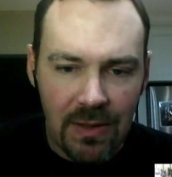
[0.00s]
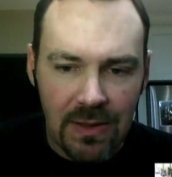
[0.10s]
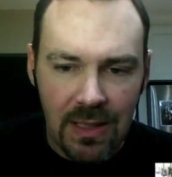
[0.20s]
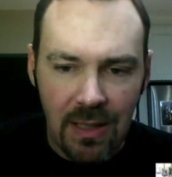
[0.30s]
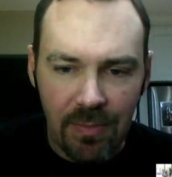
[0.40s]

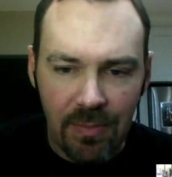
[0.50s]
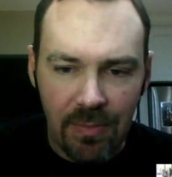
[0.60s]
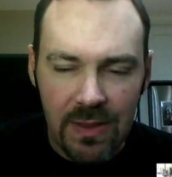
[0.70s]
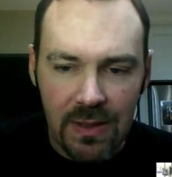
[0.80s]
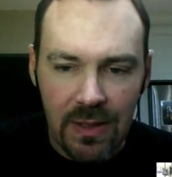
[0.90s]
just a couple of
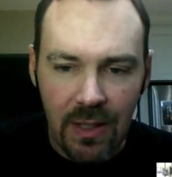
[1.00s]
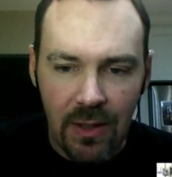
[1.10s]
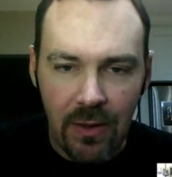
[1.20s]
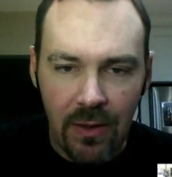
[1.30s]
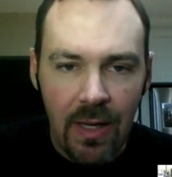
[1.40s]
weeks
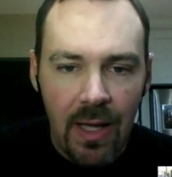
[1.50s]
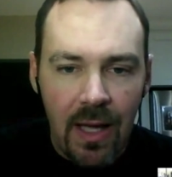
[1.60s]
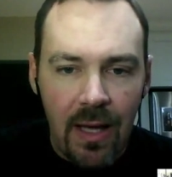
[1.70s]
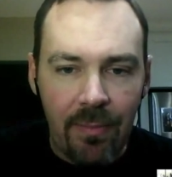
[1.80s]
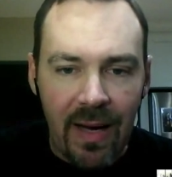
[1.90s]
ago,
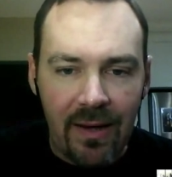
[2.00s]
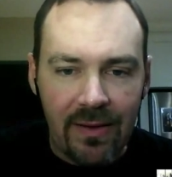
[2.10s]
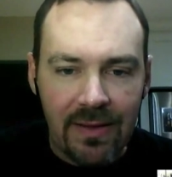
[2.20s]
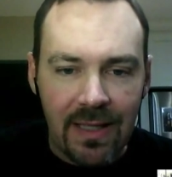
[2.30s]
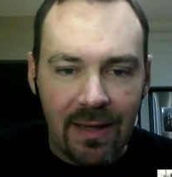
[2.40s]

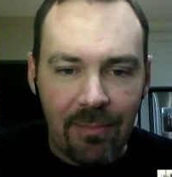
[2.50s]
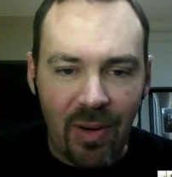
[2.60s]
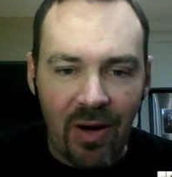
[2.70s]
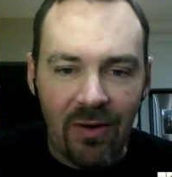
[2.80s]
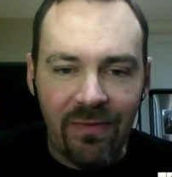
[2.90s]
about
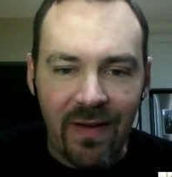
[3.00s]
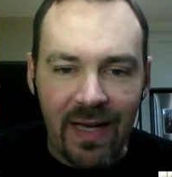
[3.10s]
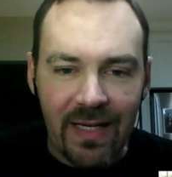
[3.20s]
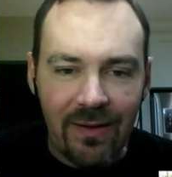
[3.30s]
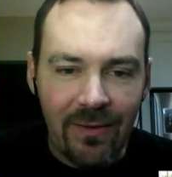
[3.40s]
Bar
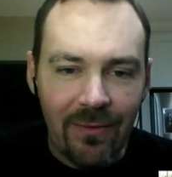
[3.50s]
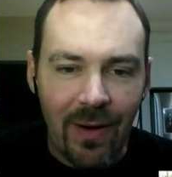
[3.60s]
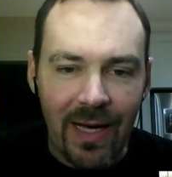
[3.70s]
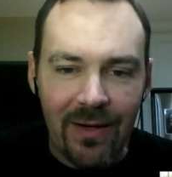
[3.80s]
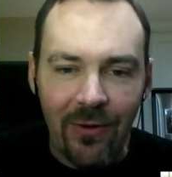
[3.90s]
Fight,
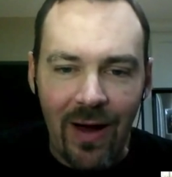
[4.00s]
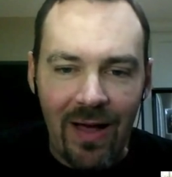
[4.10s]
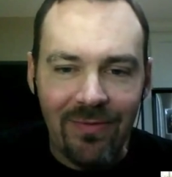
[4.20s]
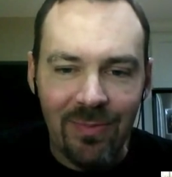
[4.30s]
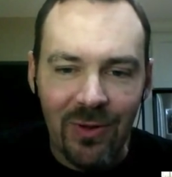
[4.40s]
why
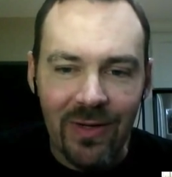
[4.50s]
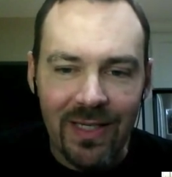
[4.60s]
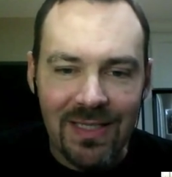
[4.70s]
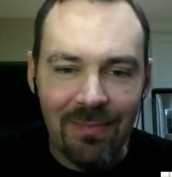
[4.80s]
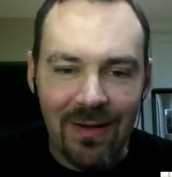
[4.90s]
craft brewing
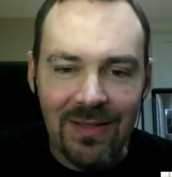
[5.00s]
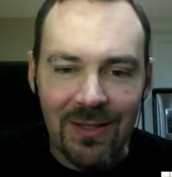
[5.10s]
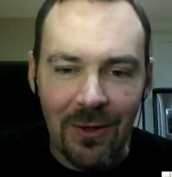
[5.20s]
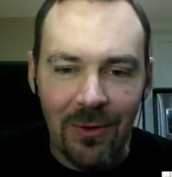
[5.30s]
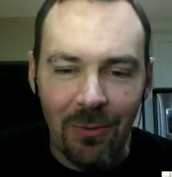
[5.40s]
is about to
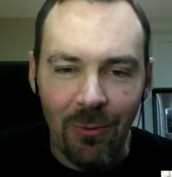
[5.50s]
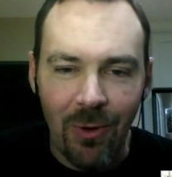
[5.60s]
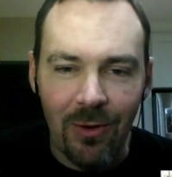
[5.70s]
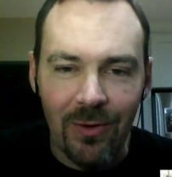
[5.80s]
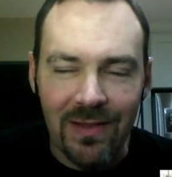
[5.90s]
go to
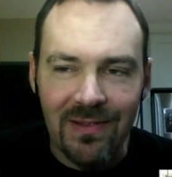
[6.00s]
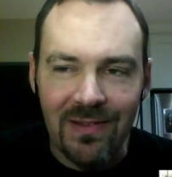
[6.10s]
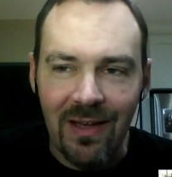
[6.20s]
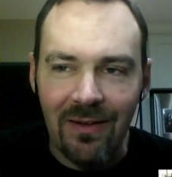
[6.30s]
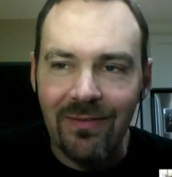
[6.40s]
war with
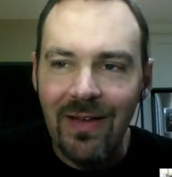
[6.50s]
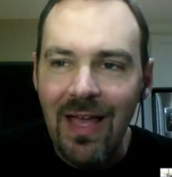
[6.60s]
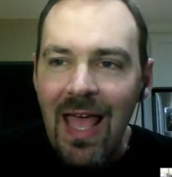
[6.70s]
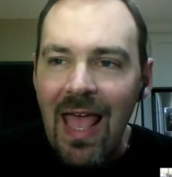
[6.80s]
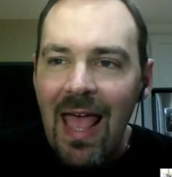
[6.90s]
itself.
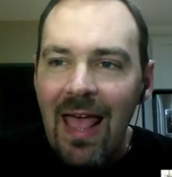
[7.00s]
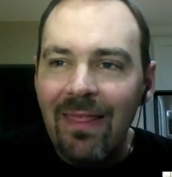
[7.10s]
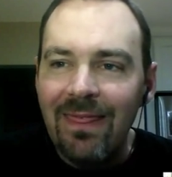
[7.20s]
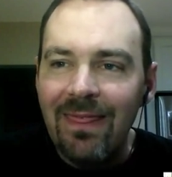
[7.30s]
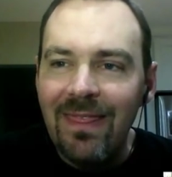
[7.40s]

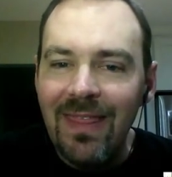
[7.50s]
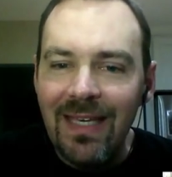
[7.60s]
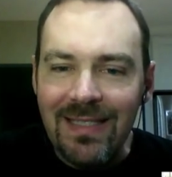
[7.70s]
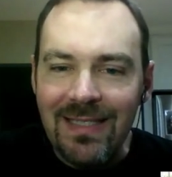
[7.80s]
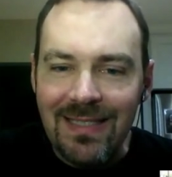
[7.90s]
And
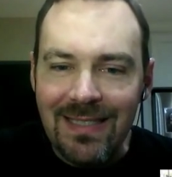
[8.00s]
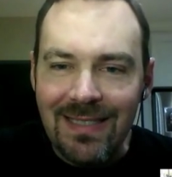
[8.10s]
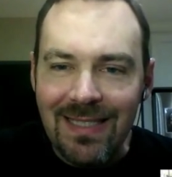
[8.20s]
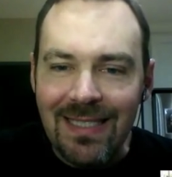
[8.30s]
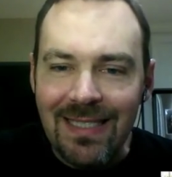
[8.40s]
this
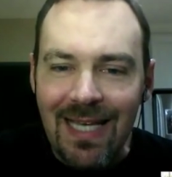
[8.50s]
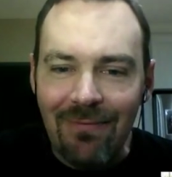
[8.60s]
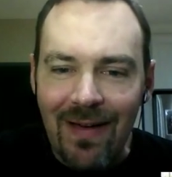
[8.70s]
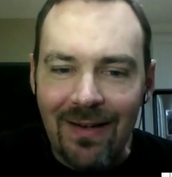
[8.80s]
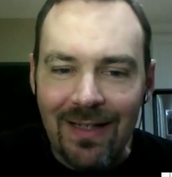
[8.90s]
I
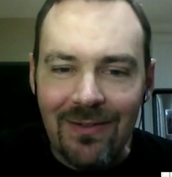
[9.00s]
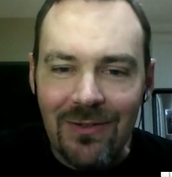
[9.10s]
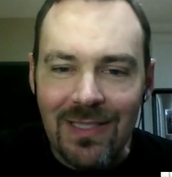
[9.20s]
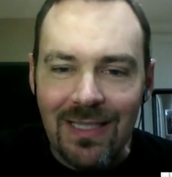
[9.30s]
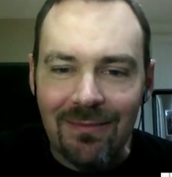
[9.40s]
found
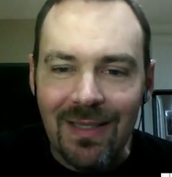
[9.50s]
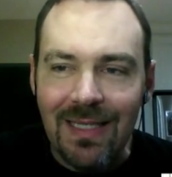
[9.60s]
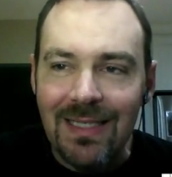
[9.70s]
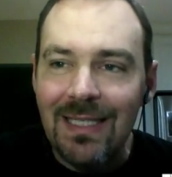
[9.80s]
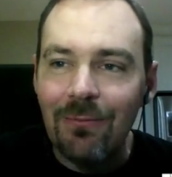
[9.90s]
interesting
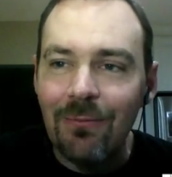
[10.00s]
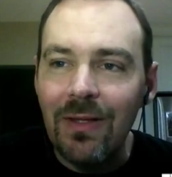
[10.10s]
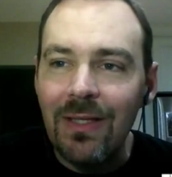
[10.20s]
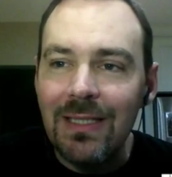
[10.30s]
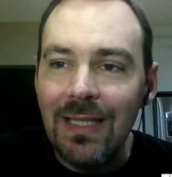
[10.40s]
because it
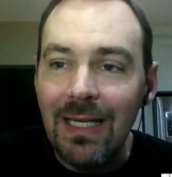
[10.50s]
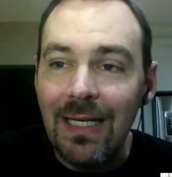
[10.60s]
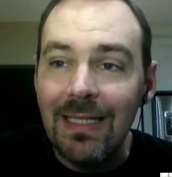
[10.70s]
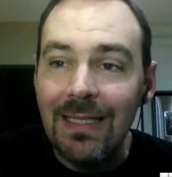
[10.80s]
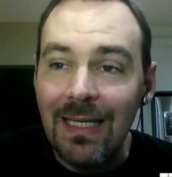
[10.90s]
really, and
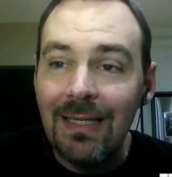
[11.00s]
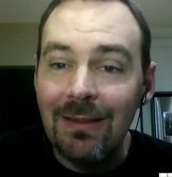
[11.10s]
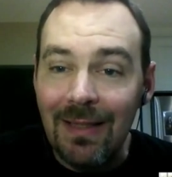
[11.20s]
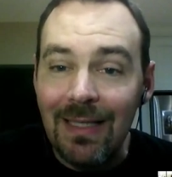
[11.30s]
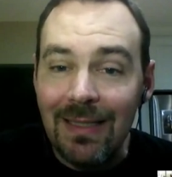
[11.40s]

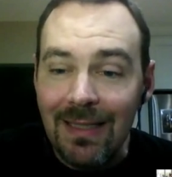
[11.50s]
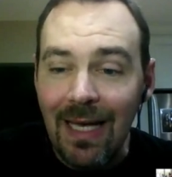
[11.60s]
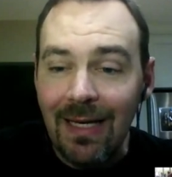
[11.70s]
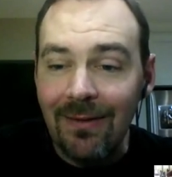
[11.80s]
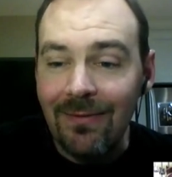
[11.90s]
it
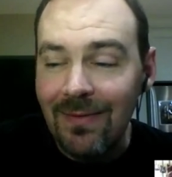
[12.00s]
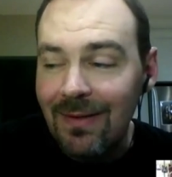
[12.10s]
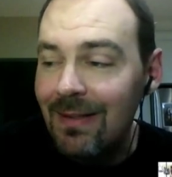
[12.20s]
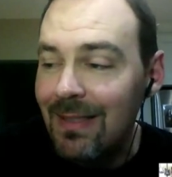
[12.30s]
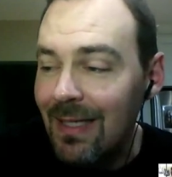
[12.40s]
kind of
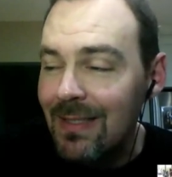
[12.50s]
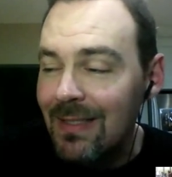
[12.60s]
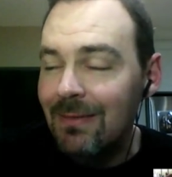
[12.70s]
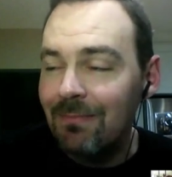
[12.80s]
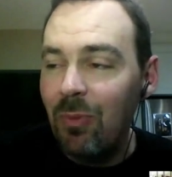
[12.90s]

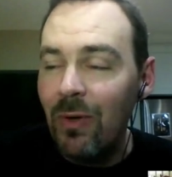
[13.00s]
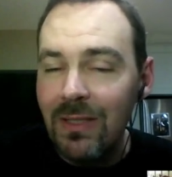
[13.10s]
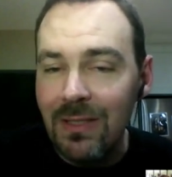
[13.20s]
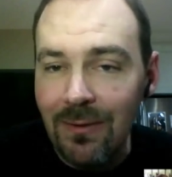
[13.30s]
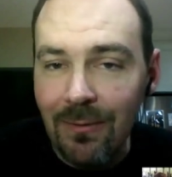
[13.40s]
does point
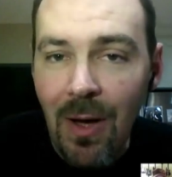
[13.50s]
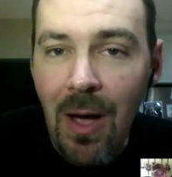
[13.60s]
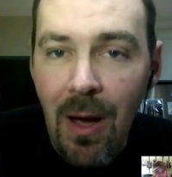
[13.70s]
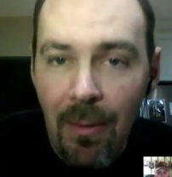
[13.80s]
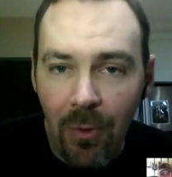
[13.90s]
to
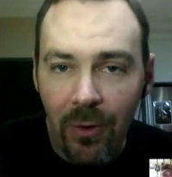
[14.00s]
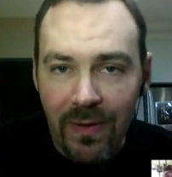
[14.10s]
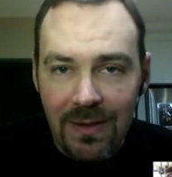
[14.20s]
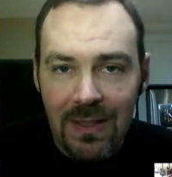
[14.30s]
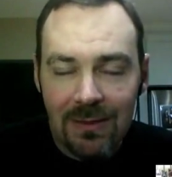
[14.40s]
more
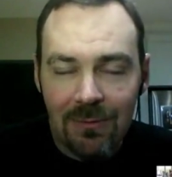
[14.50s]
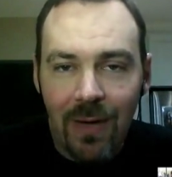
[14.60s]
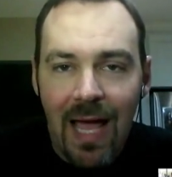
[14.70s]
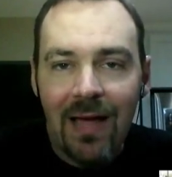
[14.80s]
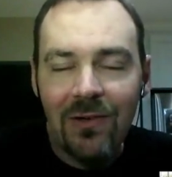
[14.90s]
than just
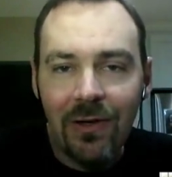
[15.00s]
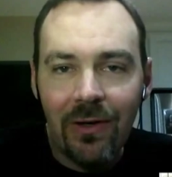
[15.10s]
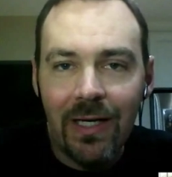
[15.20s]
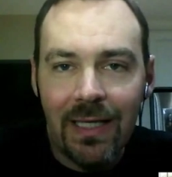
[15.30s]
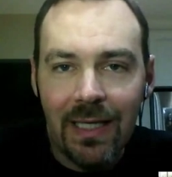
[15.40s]

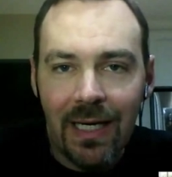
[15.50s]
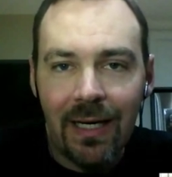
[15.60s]
reactionary